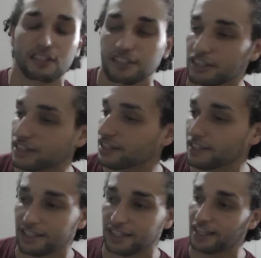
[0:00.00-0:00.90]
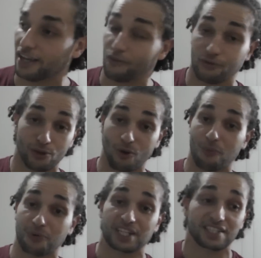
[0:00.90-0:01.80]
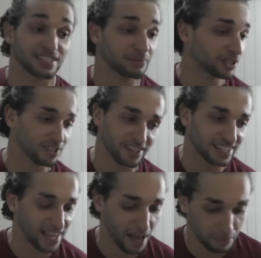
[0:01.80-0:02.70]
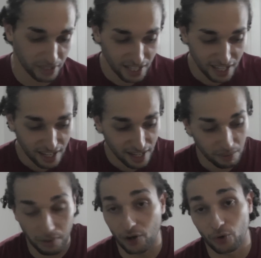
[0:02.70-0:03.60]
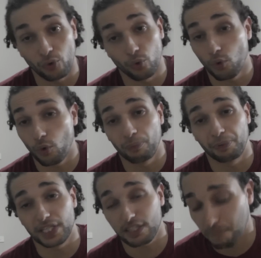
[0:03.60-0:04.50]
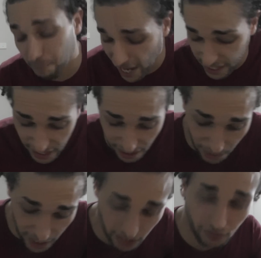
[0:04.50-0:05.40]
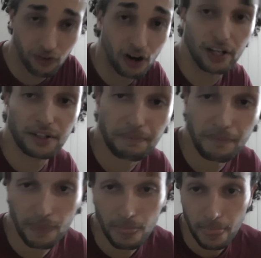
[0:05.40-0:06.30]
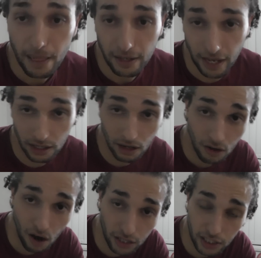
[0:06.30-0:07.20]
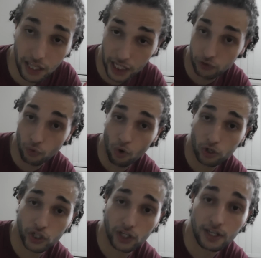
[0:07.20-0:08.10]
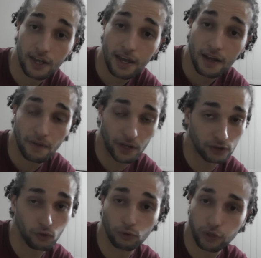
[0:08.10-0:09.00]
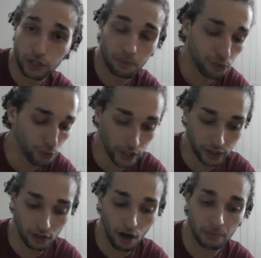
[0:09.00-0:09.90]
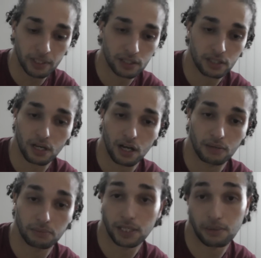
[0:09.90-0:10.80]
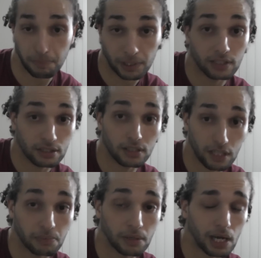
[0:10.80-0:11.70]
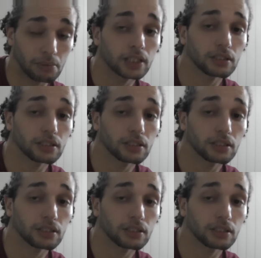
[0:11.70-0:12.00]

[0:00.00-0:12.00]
to see this, and I really hope we can see it, but it's not gonna happen. But it will be an amazing, amazing fight. Guys, thanks for watching. Thanks for all the support and the comments, and please keep them coming,